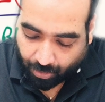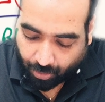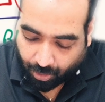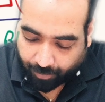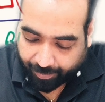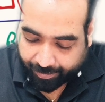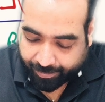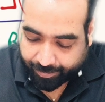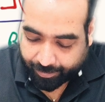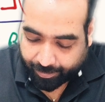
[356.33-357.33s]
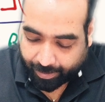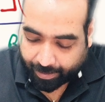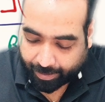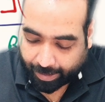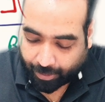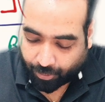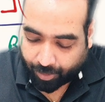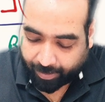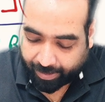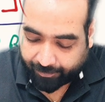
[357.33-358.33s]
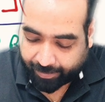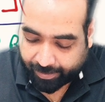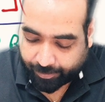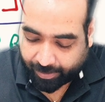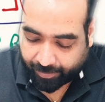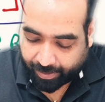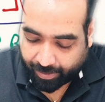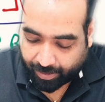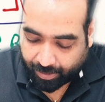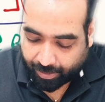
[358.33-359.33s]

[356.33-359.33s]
always. There cannot be difference between